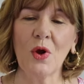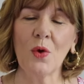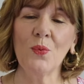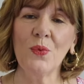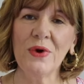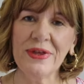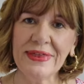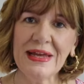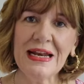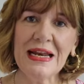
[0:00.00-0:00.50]

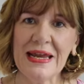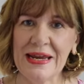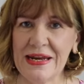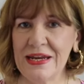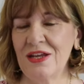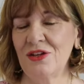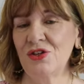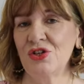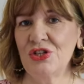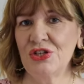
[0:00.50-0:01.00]
with a
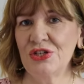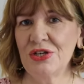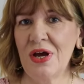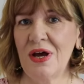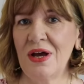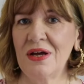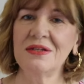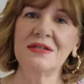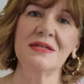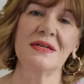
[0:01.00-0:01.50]
linen
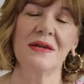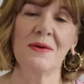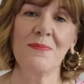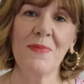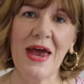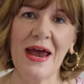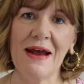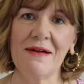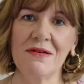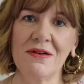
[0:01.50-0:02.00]
shirt and a
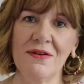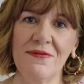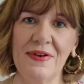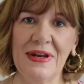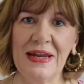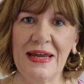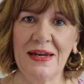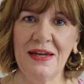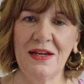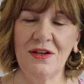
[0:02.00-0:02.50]
pair of
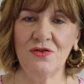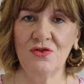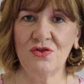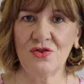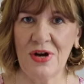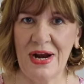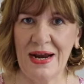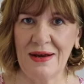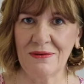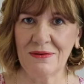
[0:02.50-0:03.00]
linen
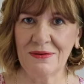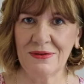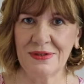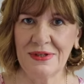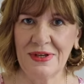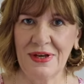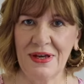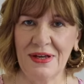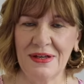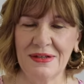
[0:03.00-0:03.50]

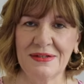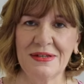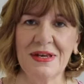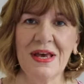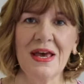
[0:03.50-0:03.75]
trousers.